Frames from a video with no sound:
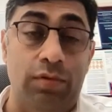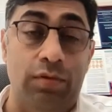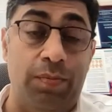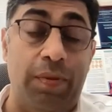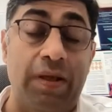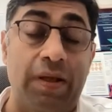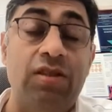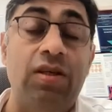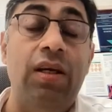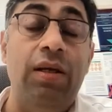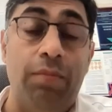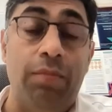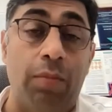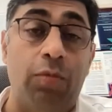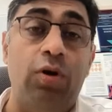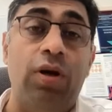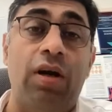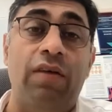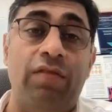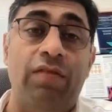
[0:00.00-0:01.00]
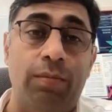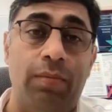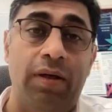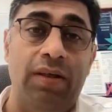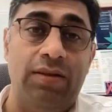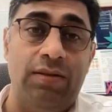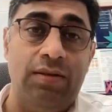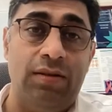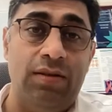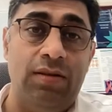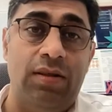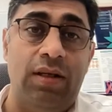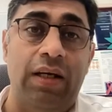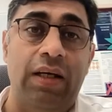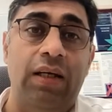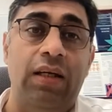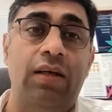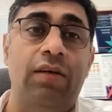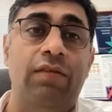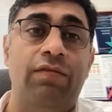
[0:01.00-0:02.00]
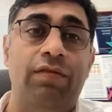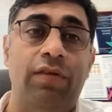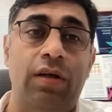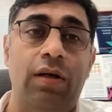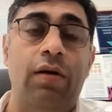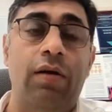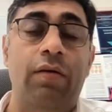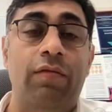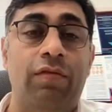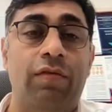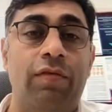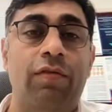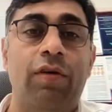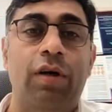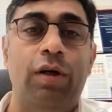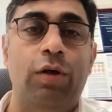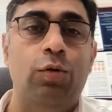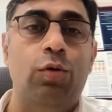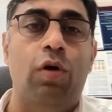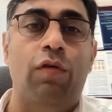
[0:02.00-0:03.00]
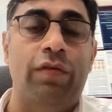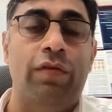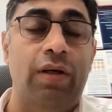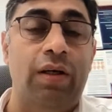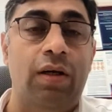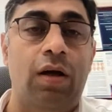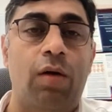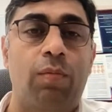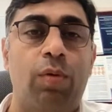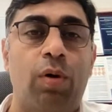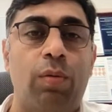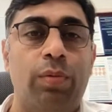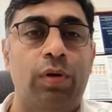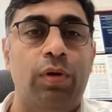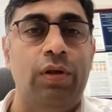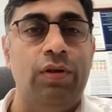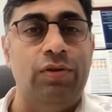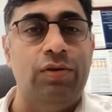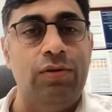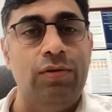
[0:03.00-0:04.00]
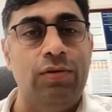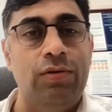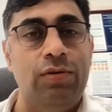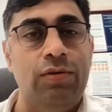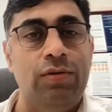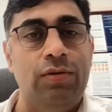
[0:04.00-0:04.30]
especially mammographic-based screening, if you were to offer in our population.